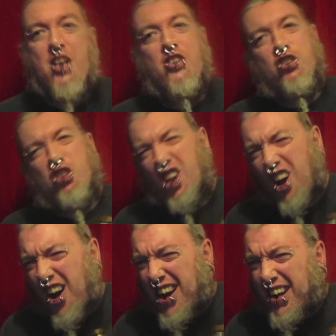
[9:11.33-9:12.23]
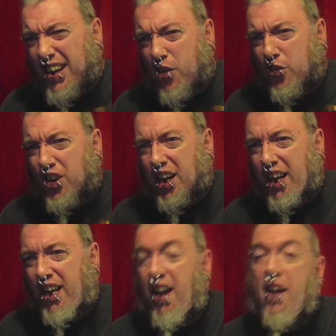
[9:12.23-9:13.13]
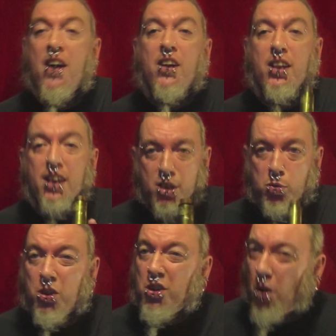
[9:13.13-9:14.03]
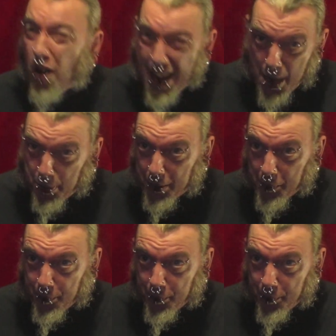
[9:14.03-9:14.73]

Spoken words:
slightly differently, this would not happen.